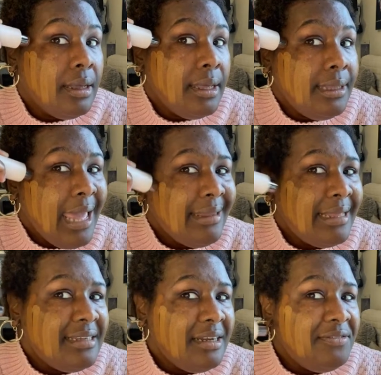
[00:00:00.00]
Yeah, they
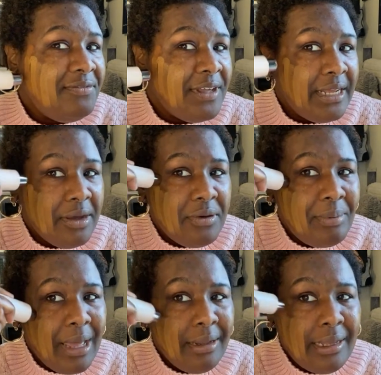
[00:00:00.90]
did a video
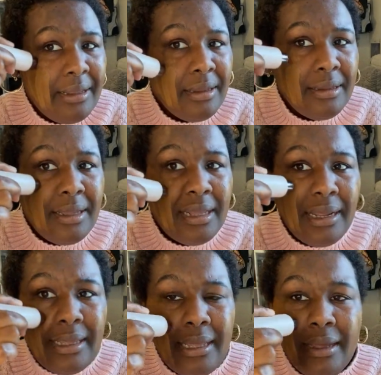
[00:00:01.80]
about it, and I
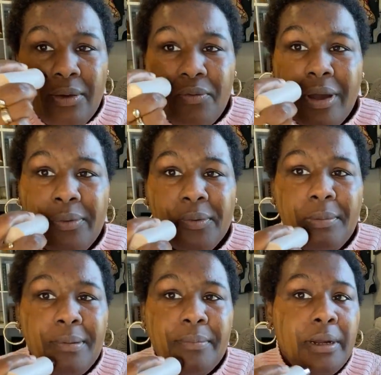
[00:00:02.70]
can't quite
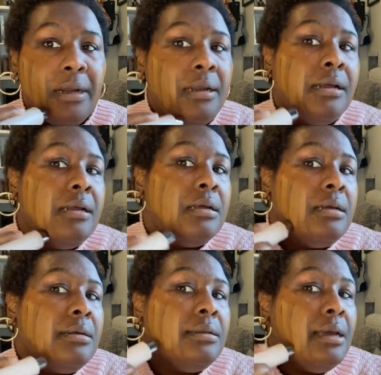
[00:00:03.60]
remember
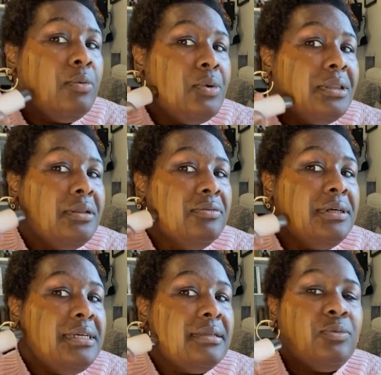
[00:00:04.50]
like what the
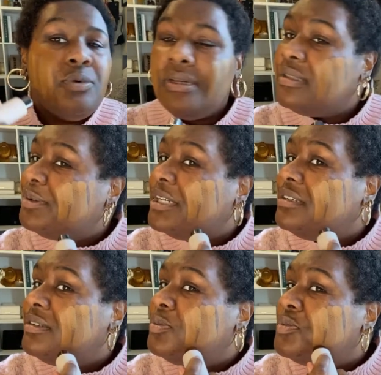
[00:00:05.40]
reason was, but I
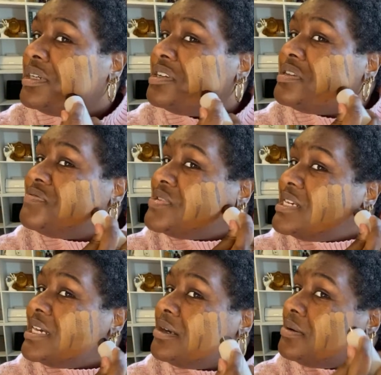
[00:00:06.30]
did watch the
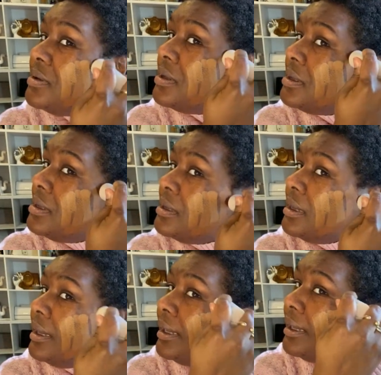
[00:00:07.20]
video,
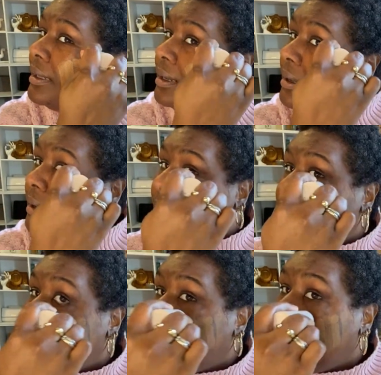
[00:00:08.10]
and
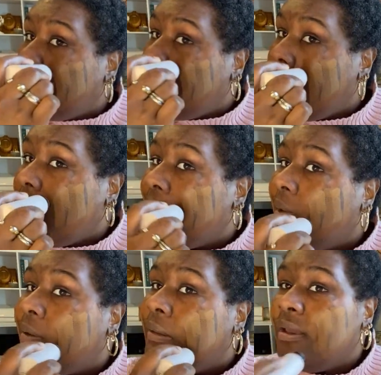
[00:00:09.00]
yeah,
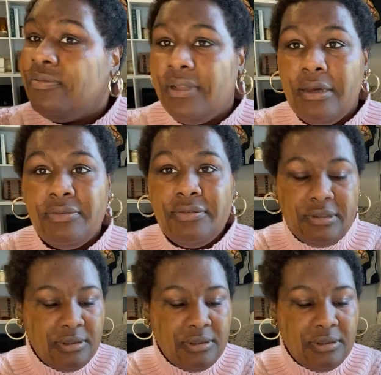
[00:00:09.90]
they've left